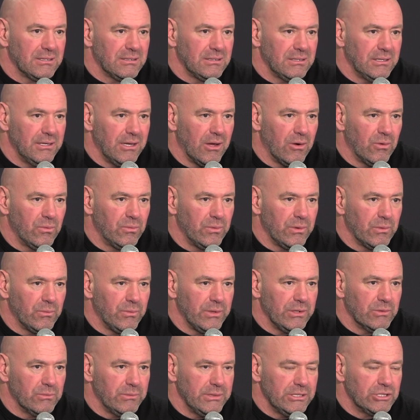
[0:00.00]
You know,
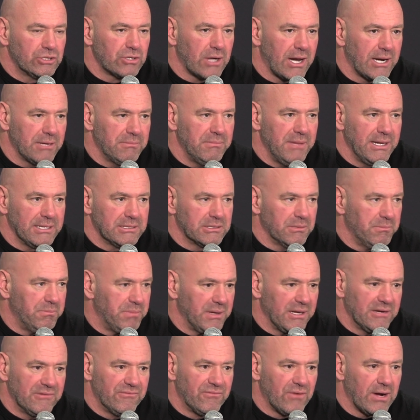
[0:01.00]
we try to make the
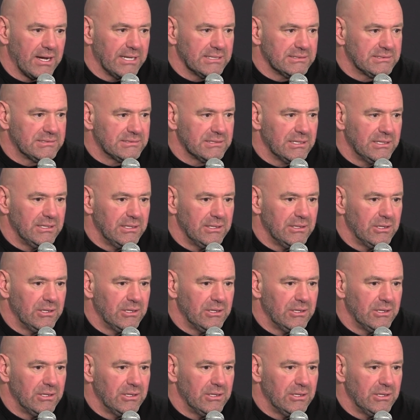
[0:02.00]
big fights